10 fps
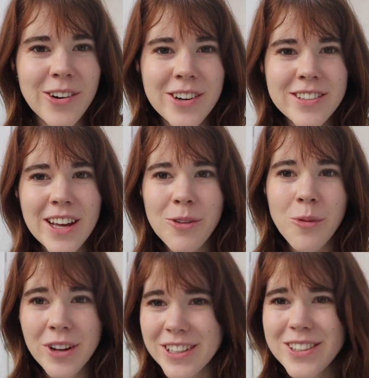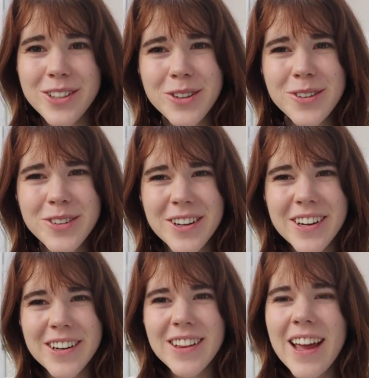hard as I wanted to.
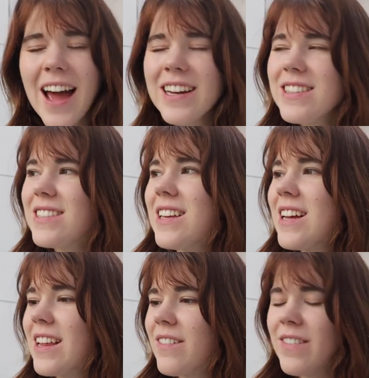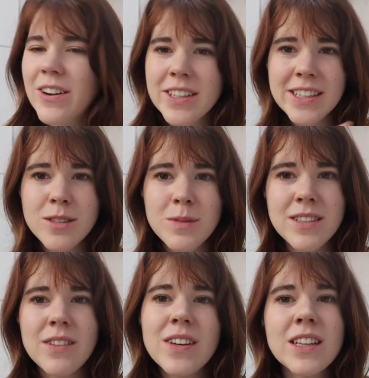Like, I didn't study like very like
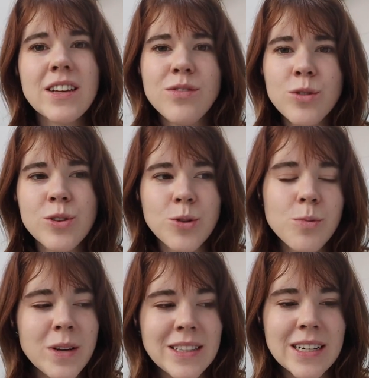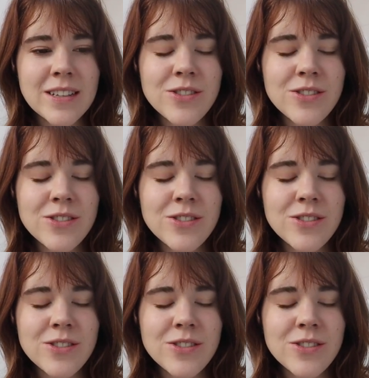specifically for the TOPIK test.